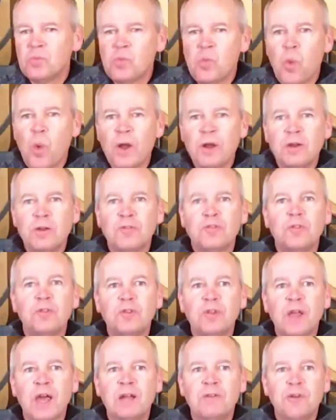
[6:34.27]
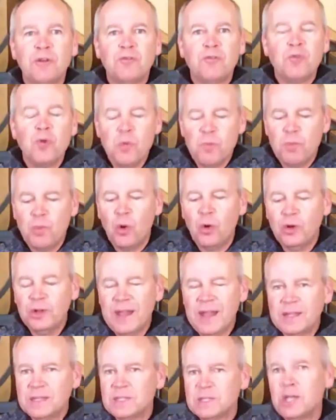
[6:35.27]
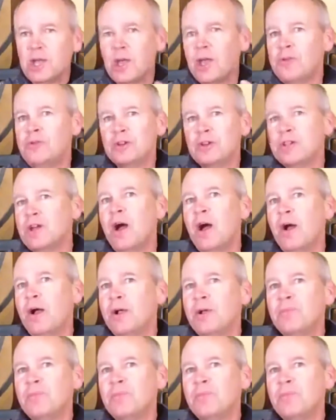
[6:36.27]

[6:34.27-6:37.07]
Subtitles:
wonderful kind of a fruit bowl dancing on your tongue.